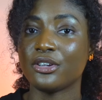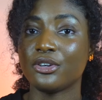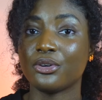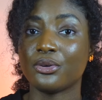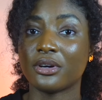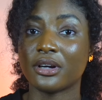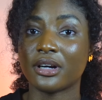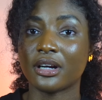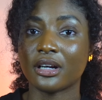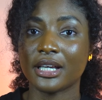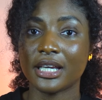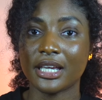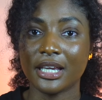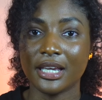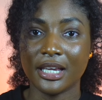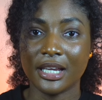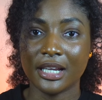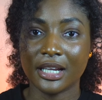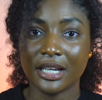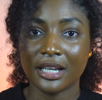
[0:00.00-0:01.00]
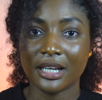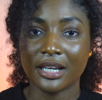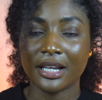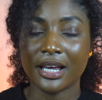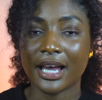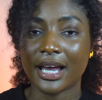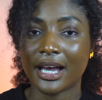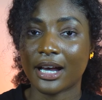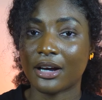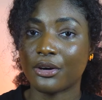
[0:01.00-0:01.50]
you're eating
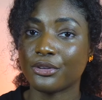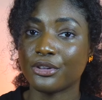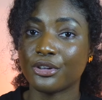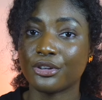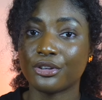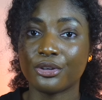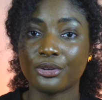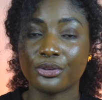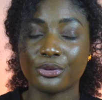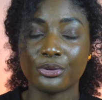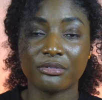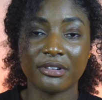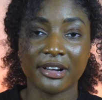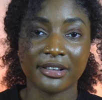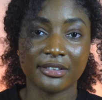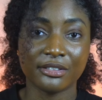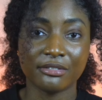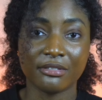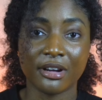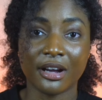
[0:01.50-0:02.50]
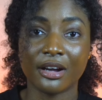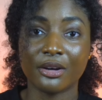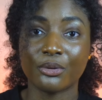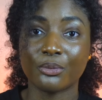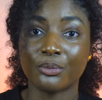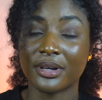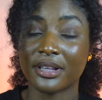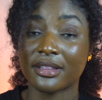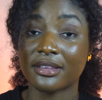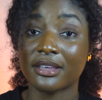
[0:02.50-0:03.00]
out, you're going to a
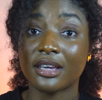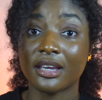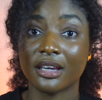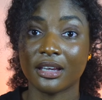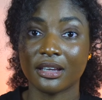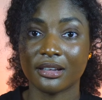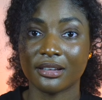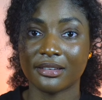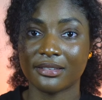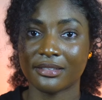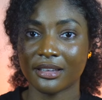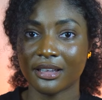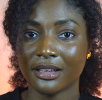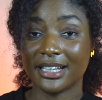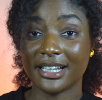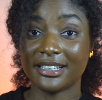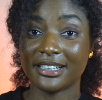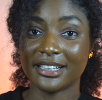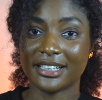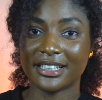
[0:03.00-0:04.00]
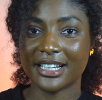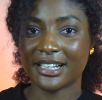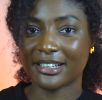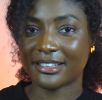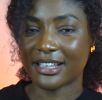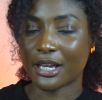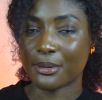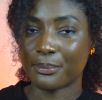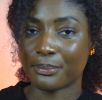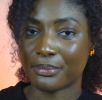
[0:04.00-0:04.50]
restaurant with kids. They did
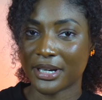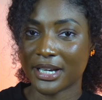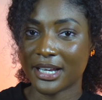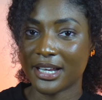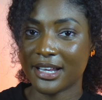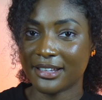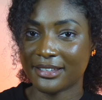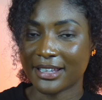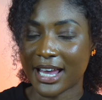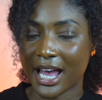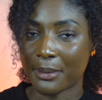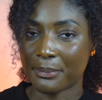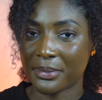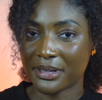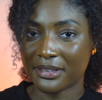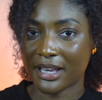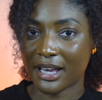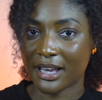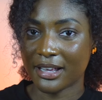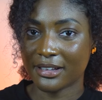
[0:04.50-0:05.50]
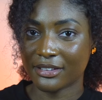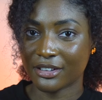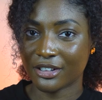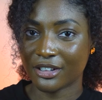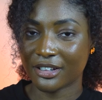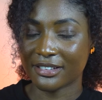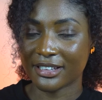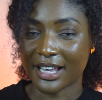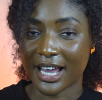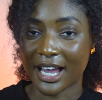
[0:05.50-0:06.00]
things like bring his
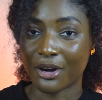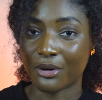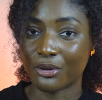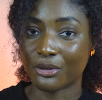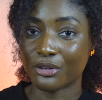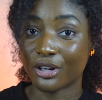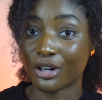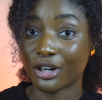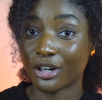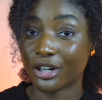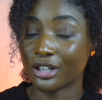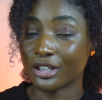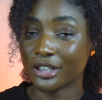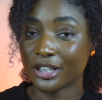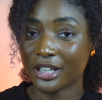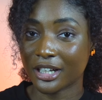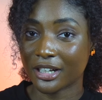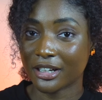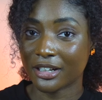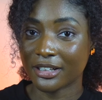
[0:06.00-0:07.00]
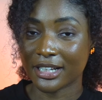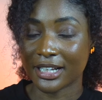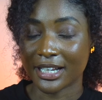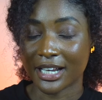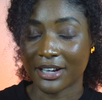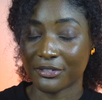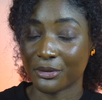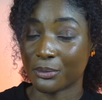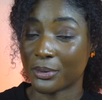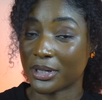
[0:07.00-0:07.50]
appetizers out earlier
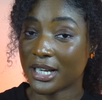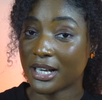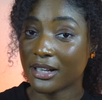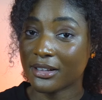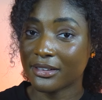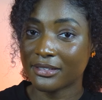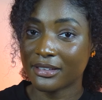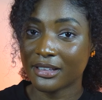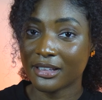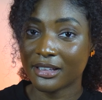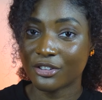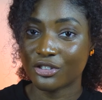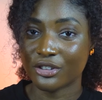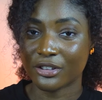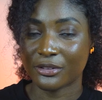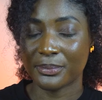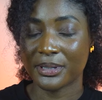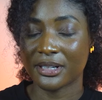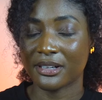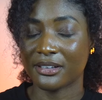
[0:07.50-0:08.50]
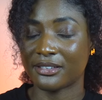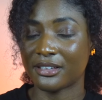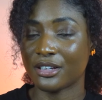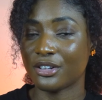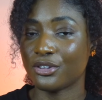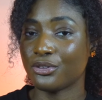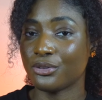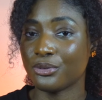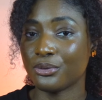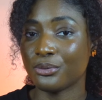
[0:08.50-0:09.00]
than everyone else's just because
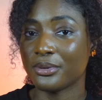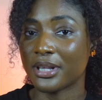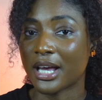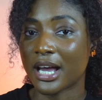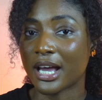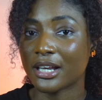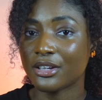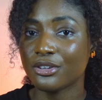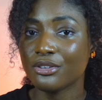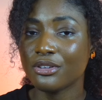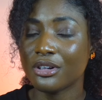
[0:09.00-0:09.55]
they knew that, you